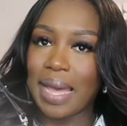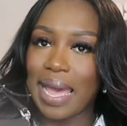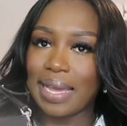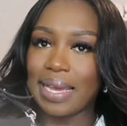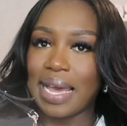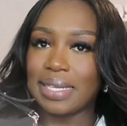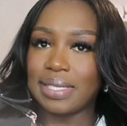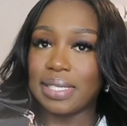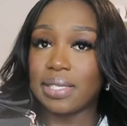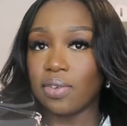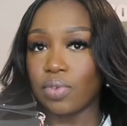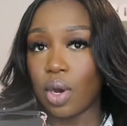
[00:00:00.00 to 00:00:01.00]
bag. It has the
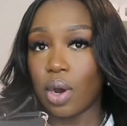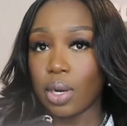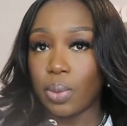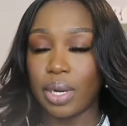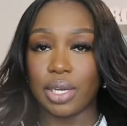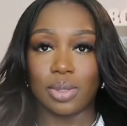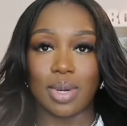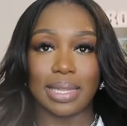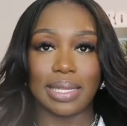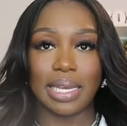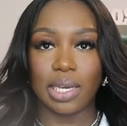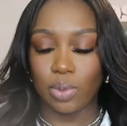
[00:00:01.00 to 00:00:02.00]
silver hardware, so I
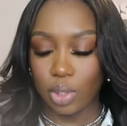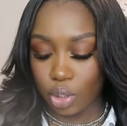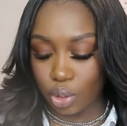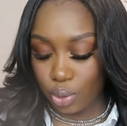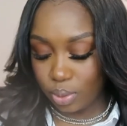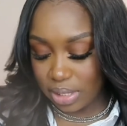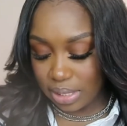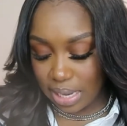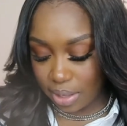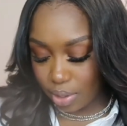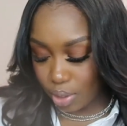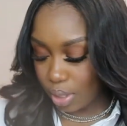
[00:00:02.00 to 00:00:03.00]
think it will look cute
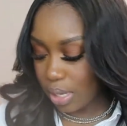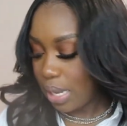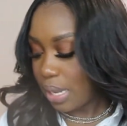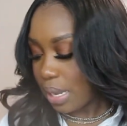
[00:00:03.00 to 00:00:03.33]
together.